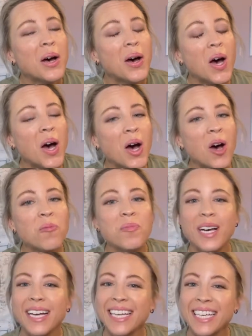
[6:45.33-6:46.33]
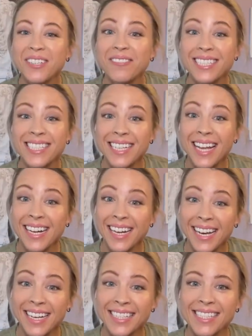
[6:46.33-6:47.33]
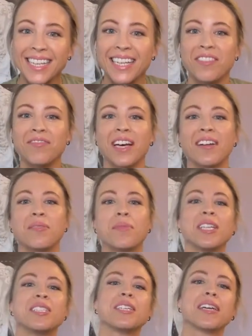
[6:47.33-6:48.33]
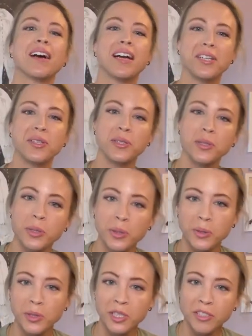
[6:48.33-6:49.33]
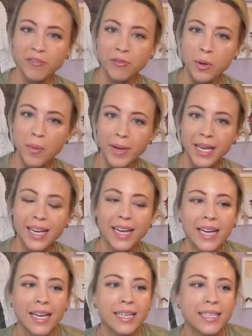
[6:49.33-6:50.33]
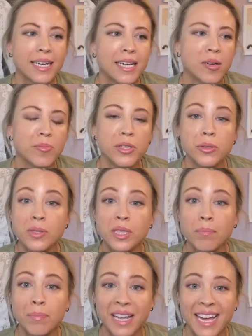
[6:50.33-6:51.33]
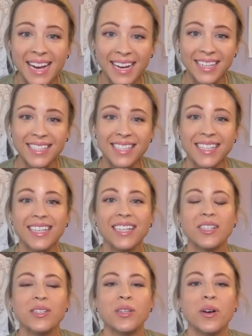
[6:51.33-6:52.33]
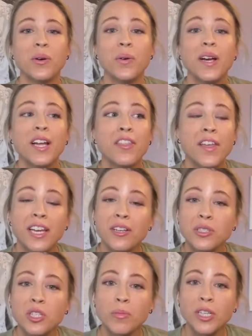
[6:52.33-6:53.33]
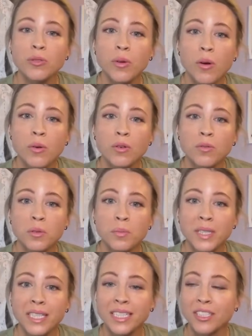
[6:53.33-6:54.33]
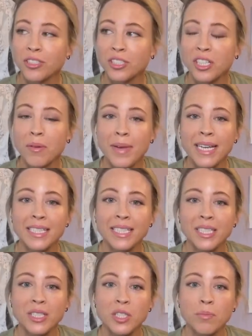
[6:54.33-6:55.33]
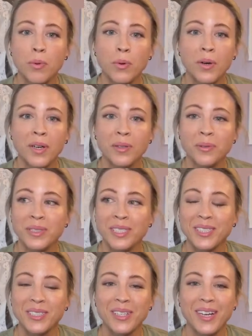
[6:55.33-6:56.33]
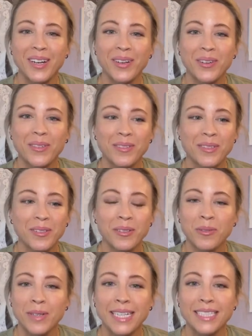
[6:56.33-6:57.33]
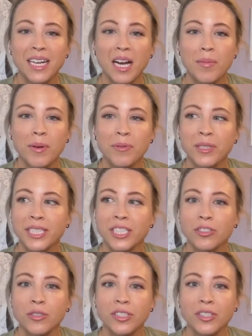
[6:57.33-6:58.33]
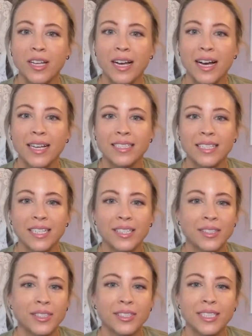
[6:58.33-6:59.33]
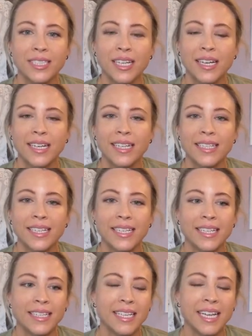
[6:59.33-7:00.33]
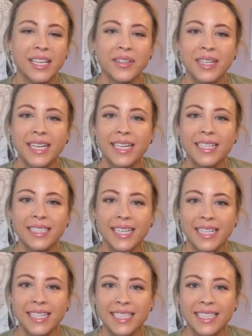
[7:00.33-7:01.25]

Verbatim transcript: Um, but he was nice and found a much kinder solution for me and um, used the blanks. So thank you so much, Raul, for being just an amazing sport. It was a, a great time. I really enjoyed your class and I learned a ton. And thank you again, Danny and